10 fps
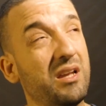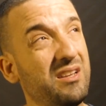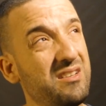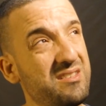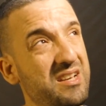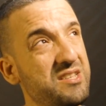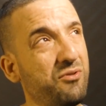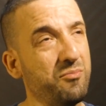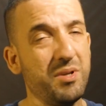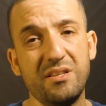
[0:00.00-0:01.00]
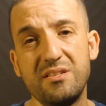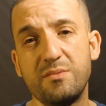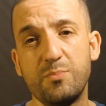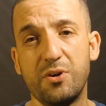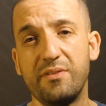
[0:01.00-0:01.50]
In this case for me this is
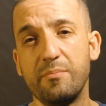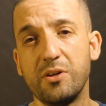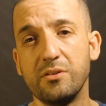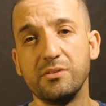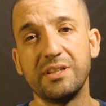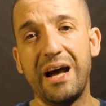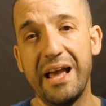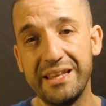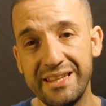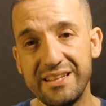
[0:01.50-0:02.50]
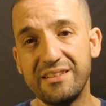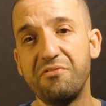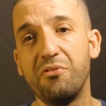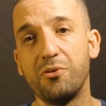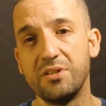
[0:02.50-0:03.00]
perfect because I need it
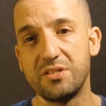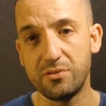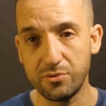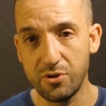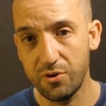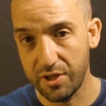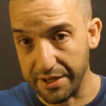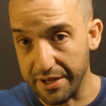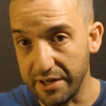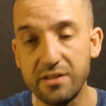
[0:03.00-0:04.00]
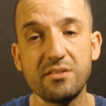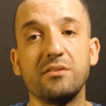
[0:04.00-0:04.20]
for the studio here,